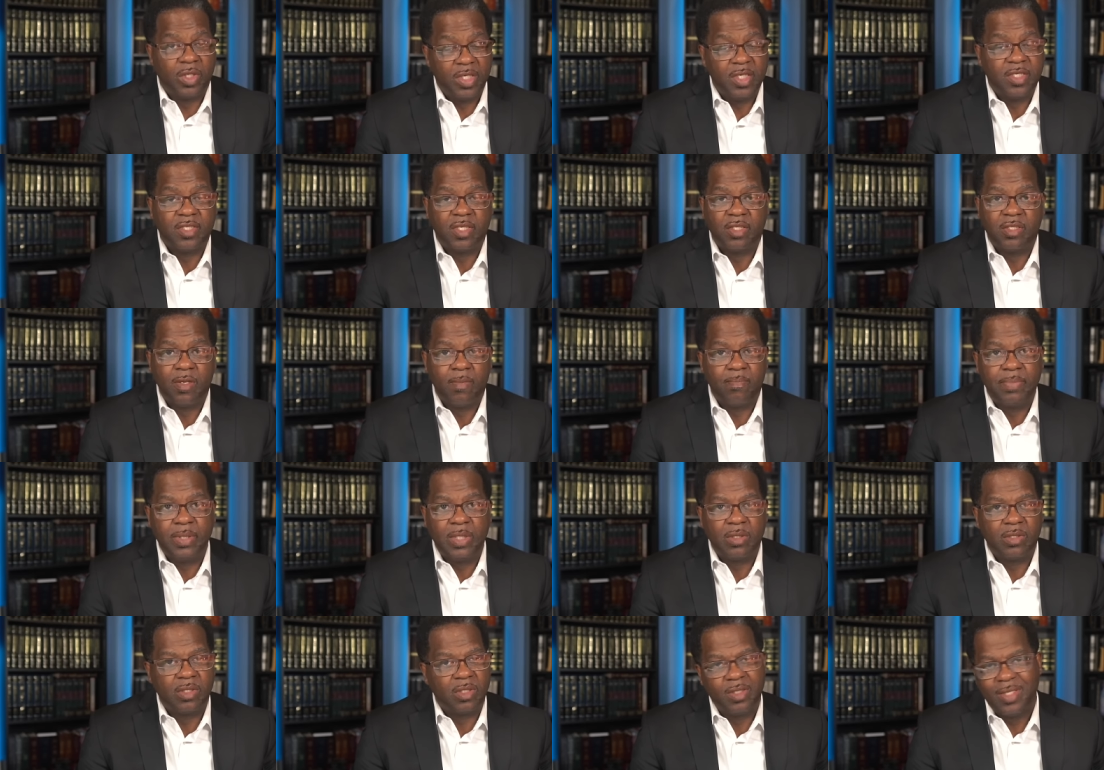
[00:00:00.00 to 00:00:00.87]
When he's in
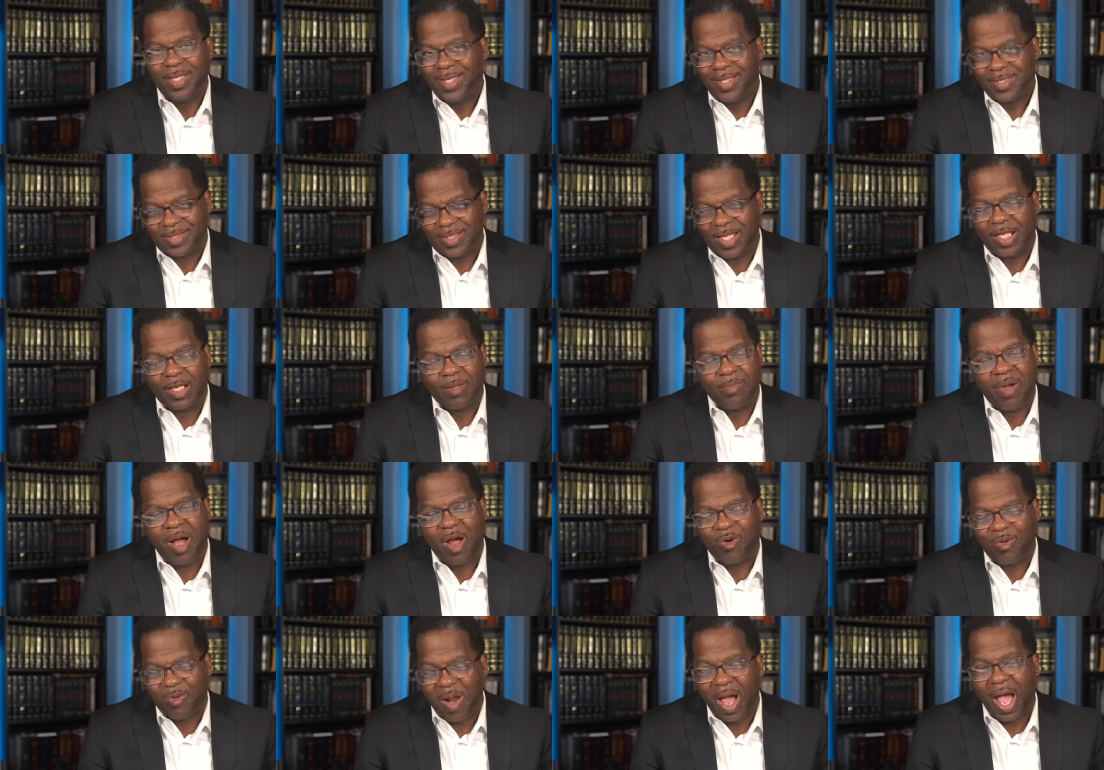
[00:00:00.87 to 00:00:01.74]
the building, it's not
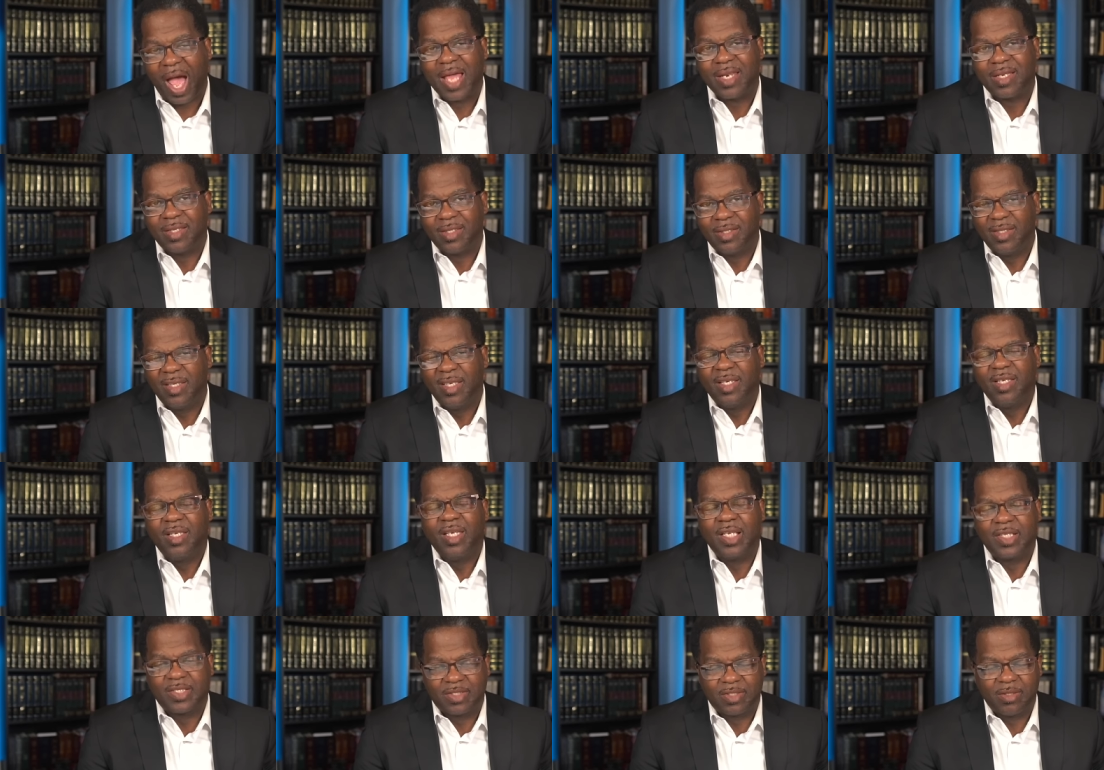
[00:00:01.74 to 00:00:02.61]
about Rodney,
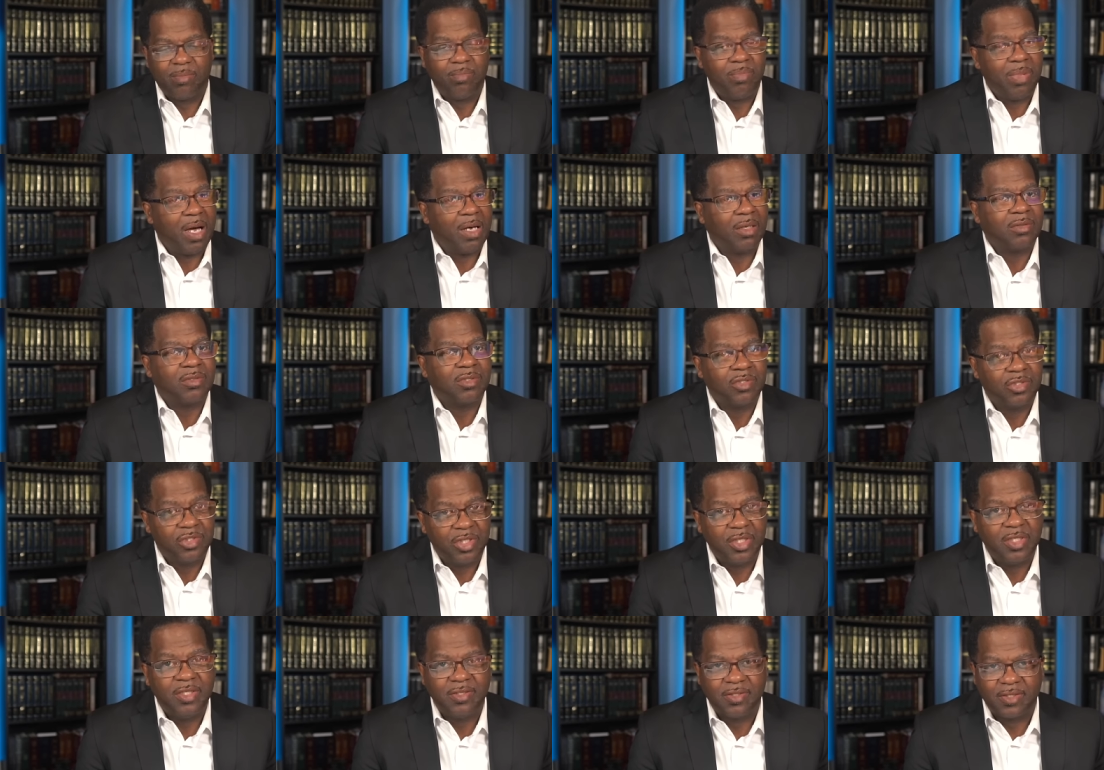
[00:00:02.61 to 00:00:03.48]
it's about
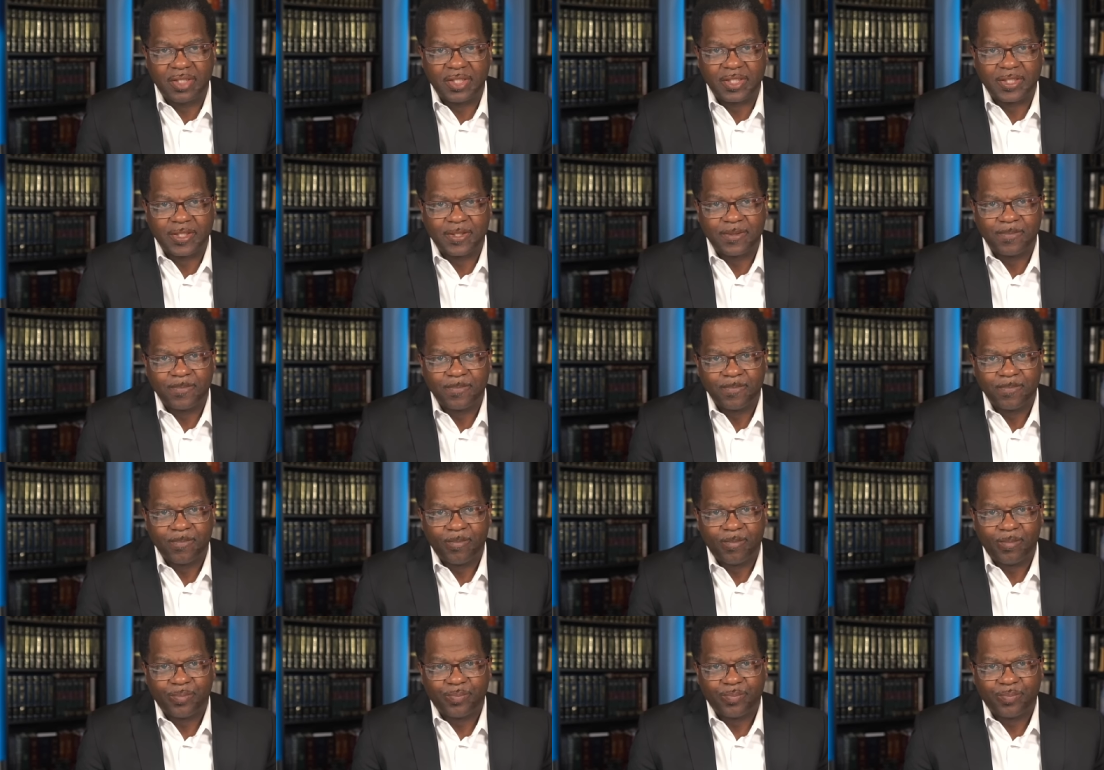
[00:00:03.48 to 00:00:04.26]
Jesus.